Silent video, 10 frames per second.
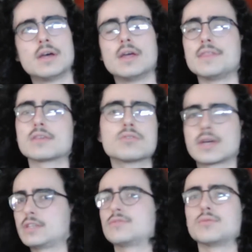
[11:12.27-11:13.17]
Thank you
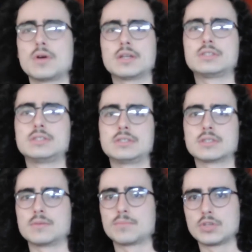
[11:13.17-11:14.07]
guys for
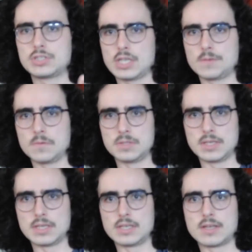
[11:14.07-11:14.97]
watching. Appreciate it if you
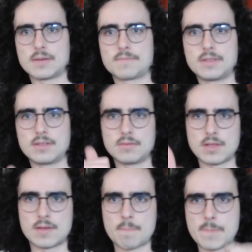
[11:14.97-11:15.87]
did. Feeling
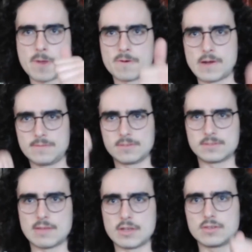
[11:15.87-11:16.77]
better every single
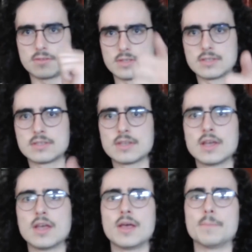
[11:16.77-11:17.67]
time I do this.
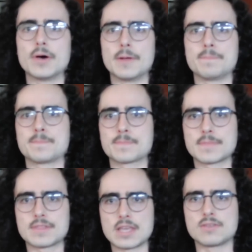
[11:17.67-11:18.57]
But
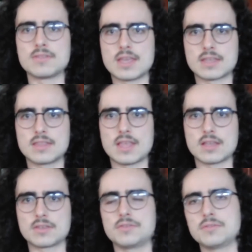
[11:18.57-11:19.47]
thank you.
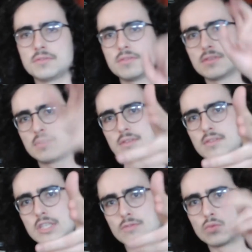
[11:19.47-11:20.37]
Thank you
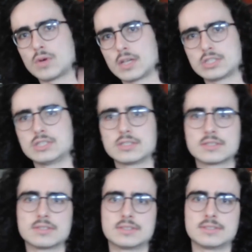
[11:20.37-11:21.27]
for watching.
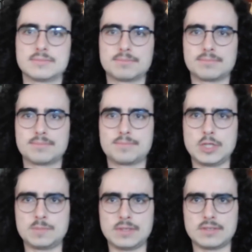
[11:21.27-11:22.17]

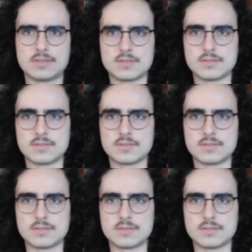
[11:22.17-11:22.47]
Peace.